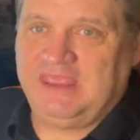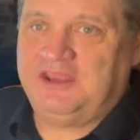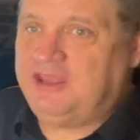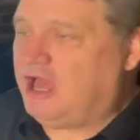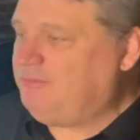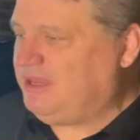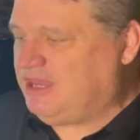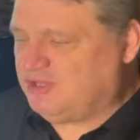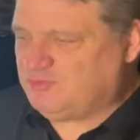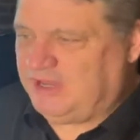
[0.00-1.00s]
Not
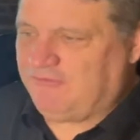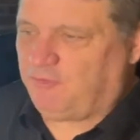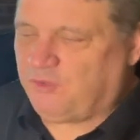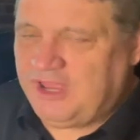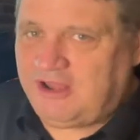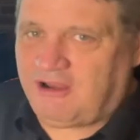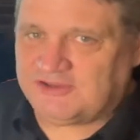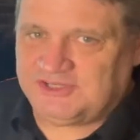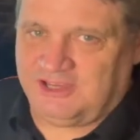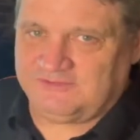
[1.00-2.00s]
because we have rid
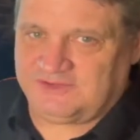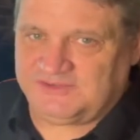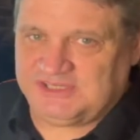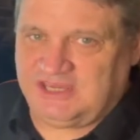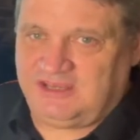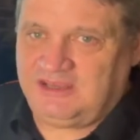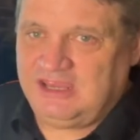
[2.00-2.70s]
ourselves of sin,